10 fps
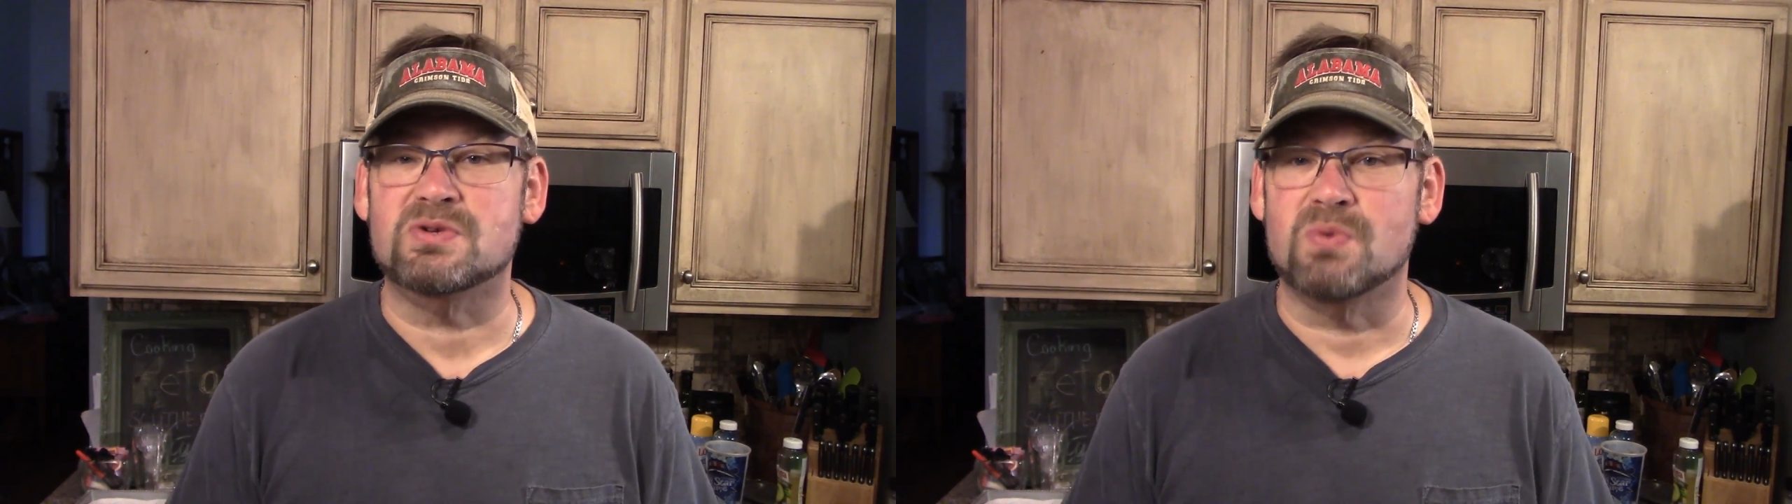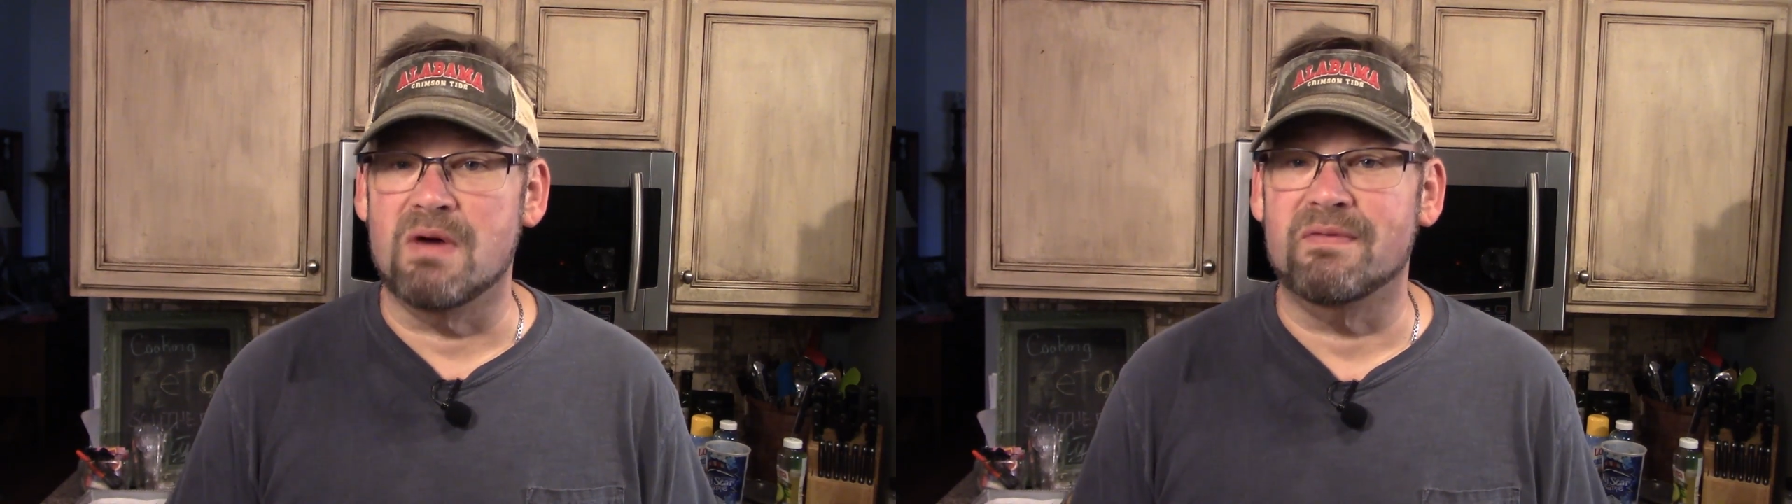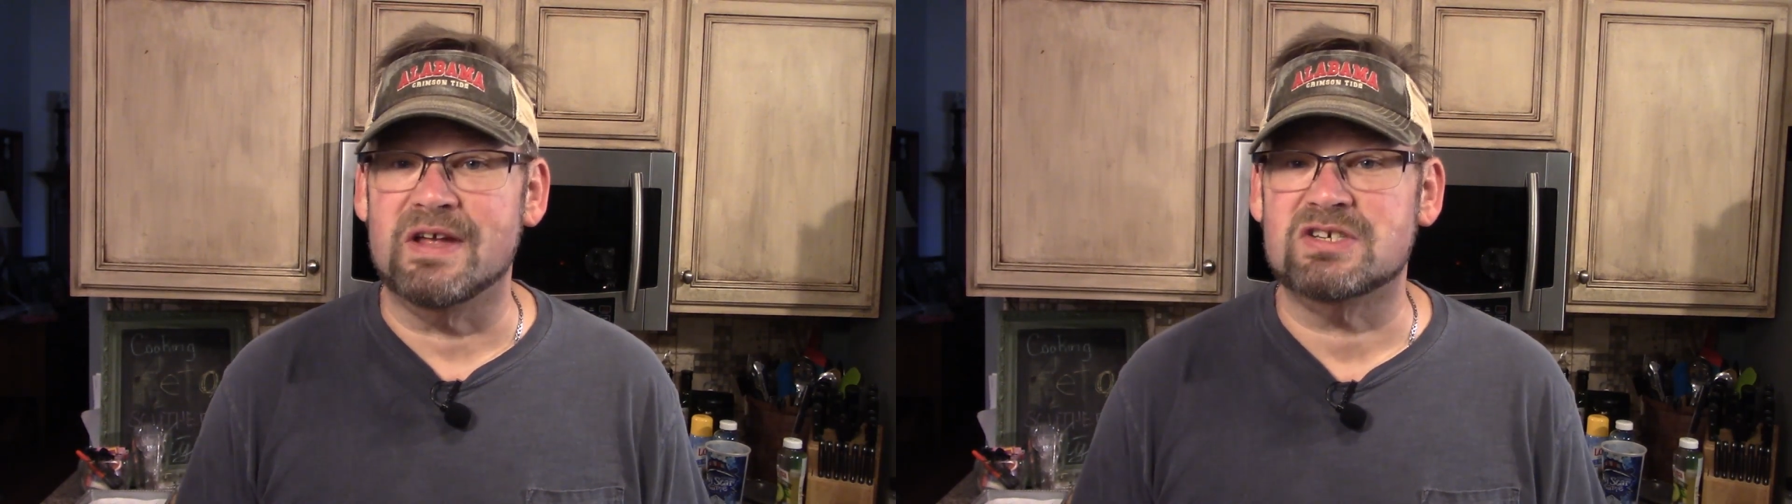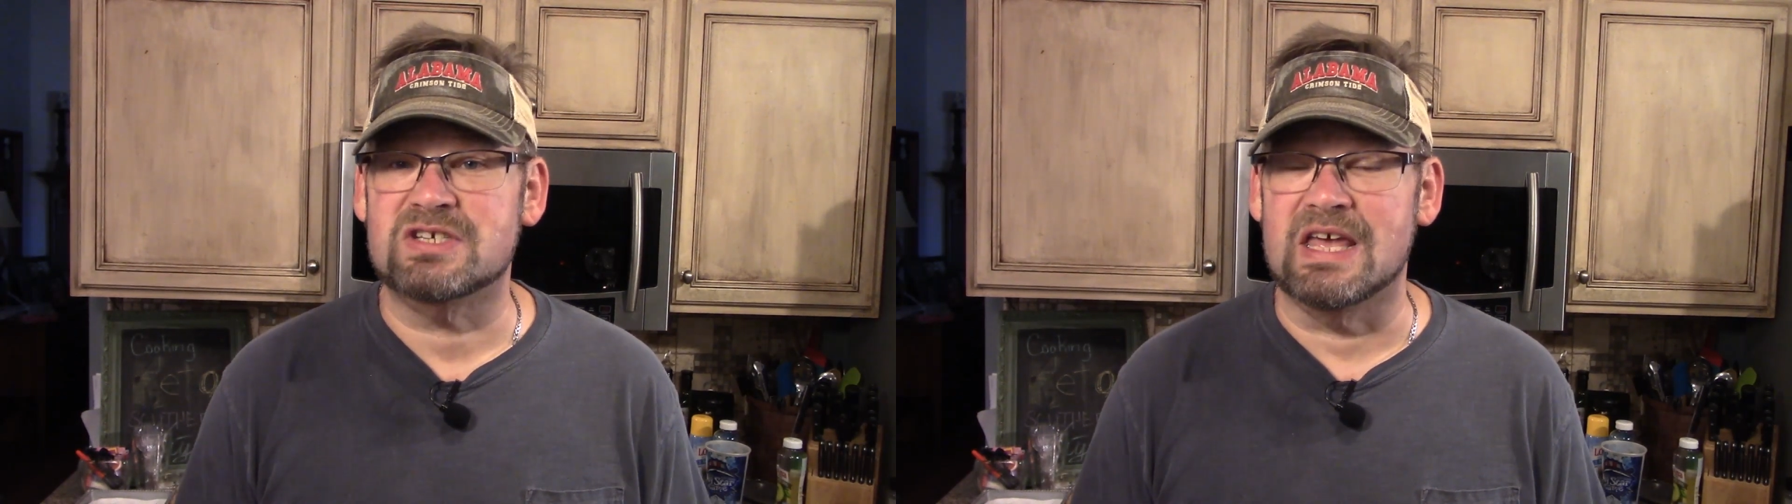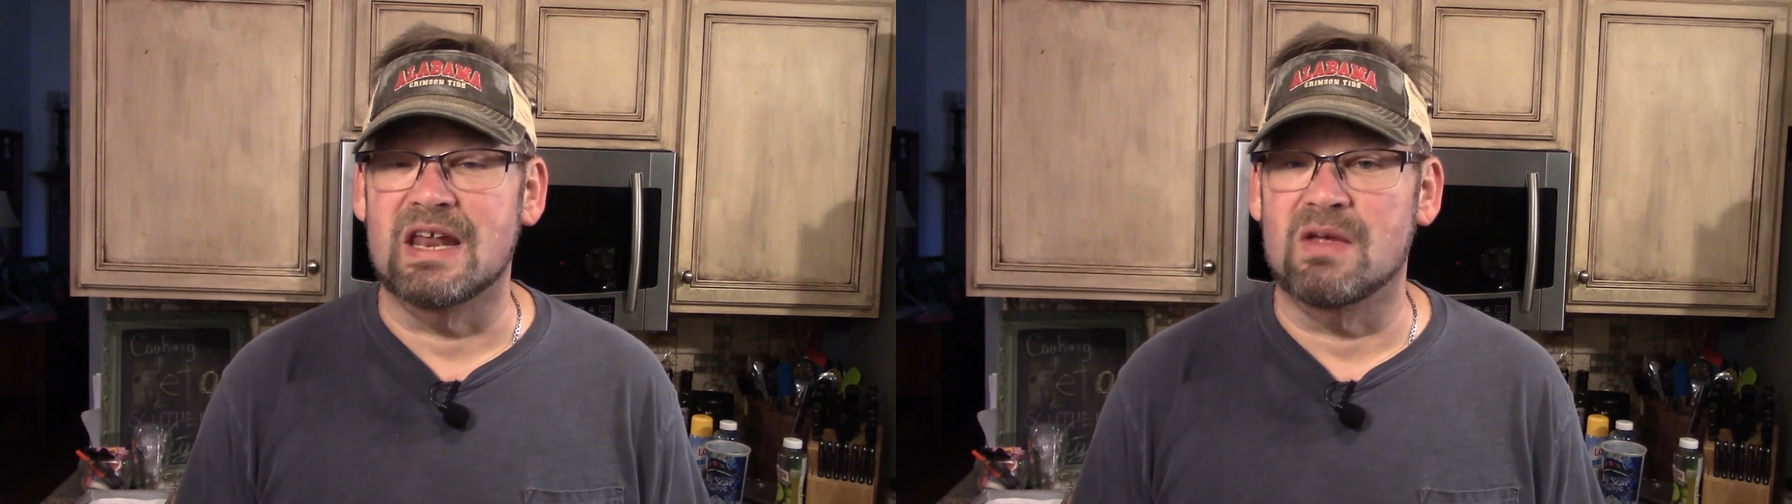12-inch
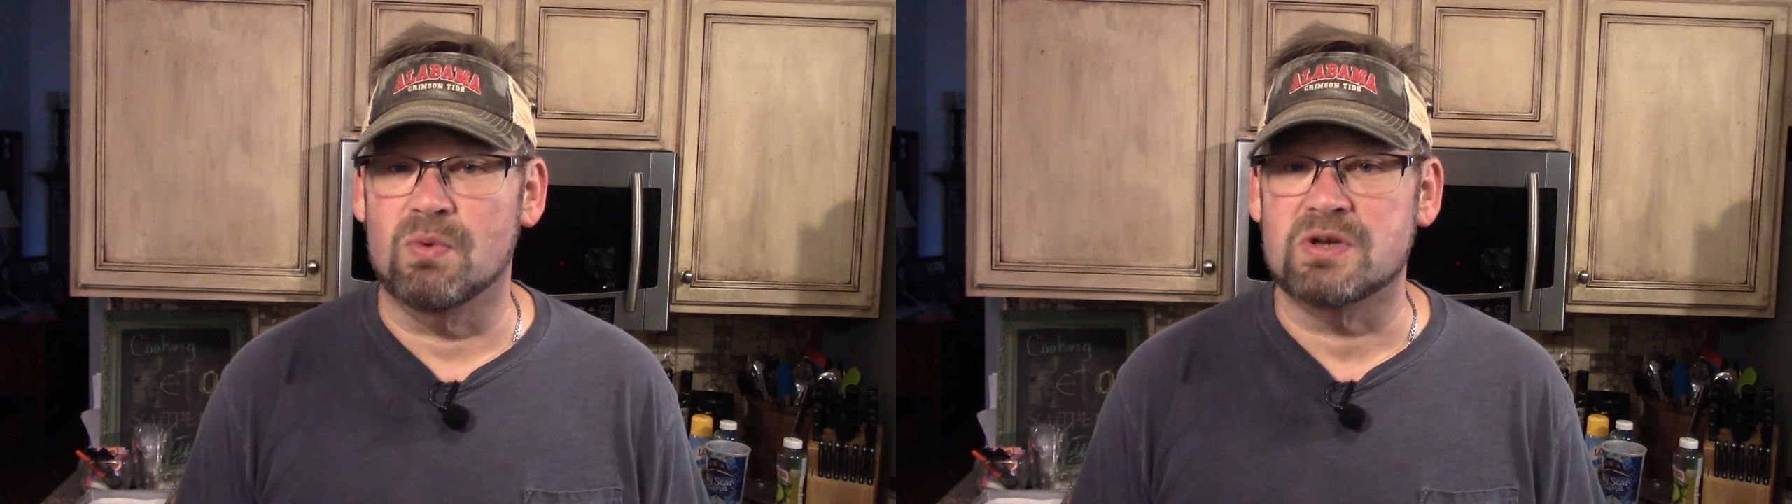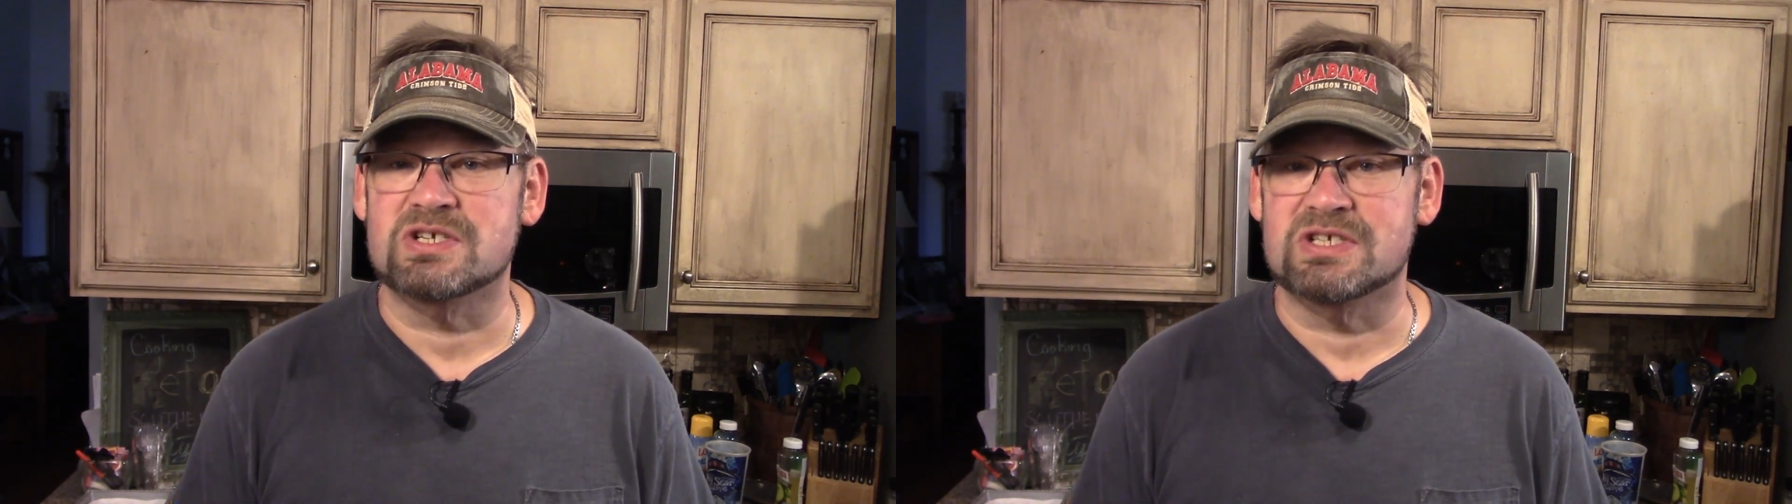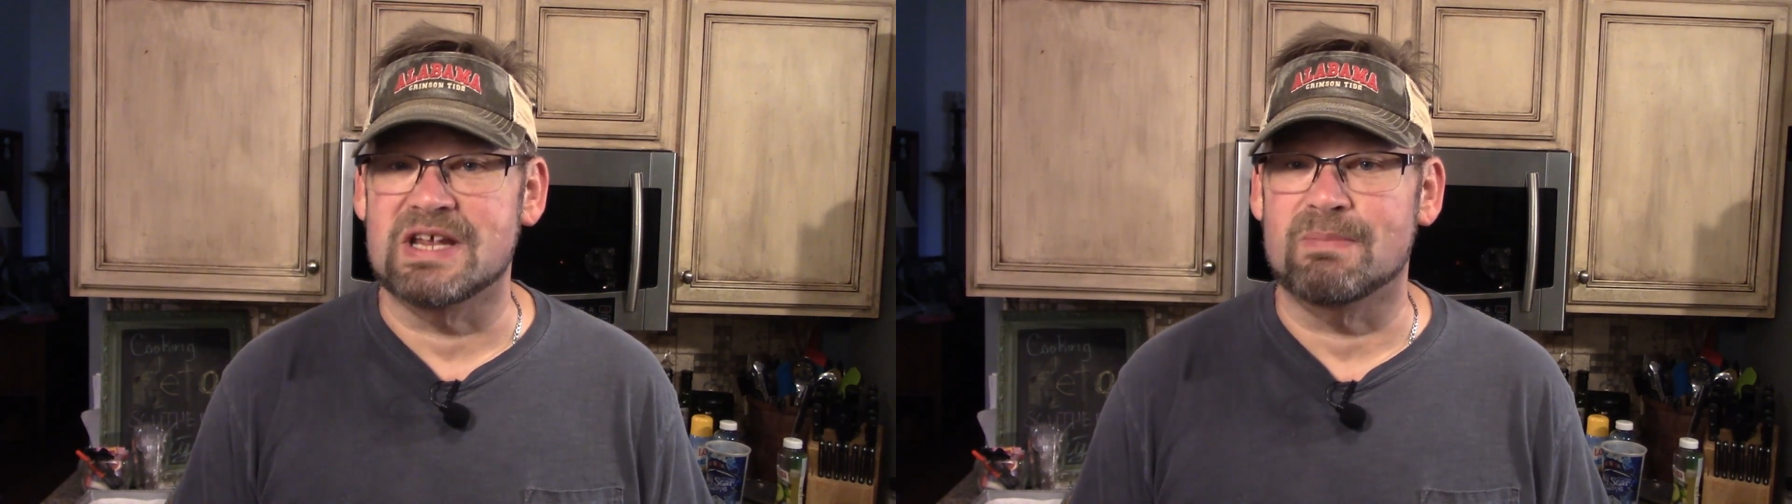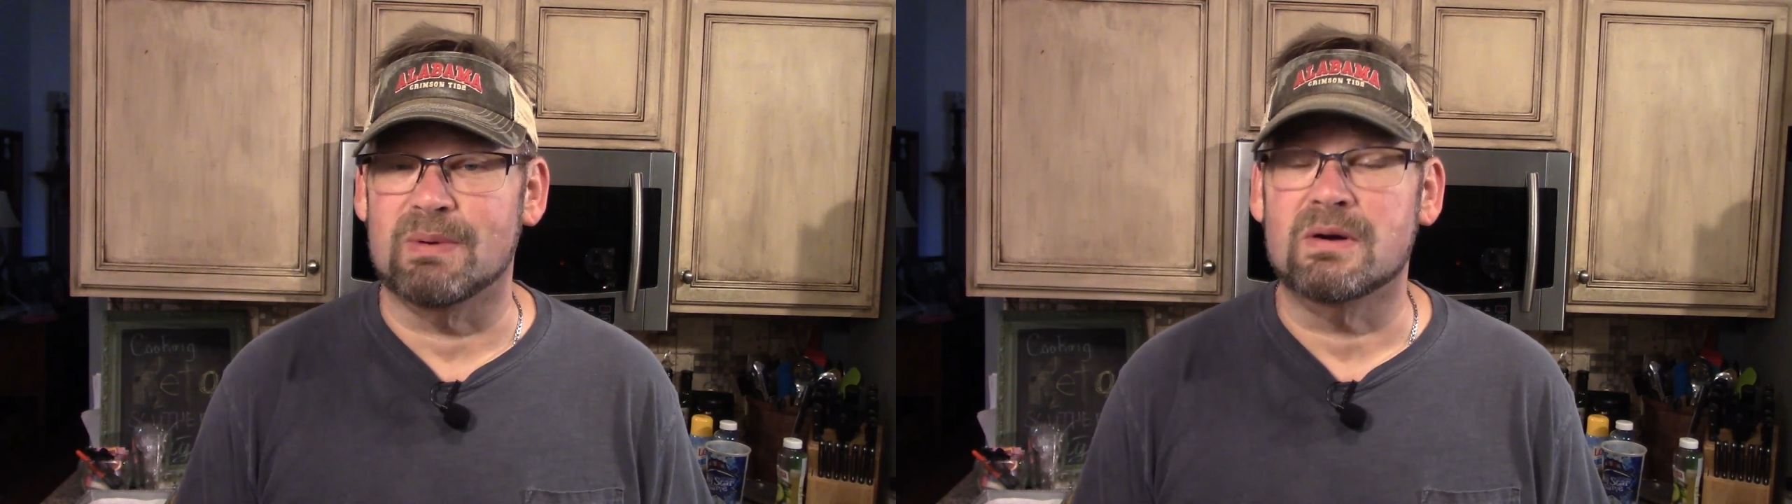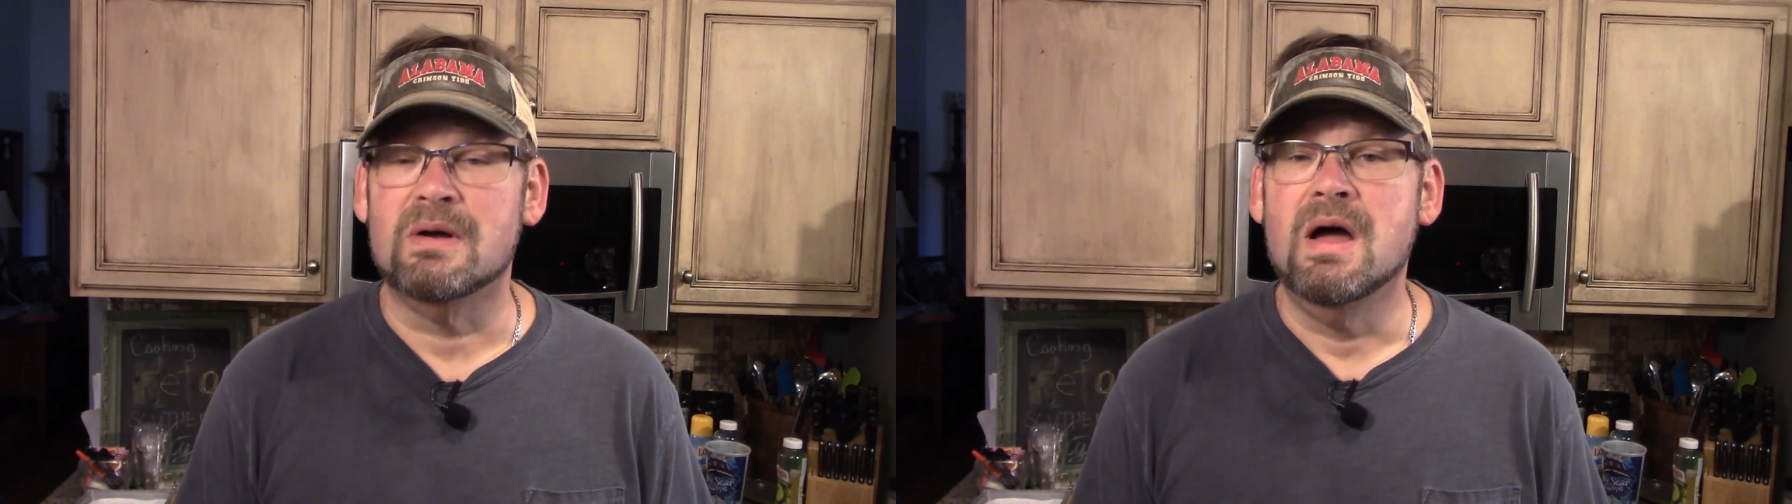skillet, which is deeper,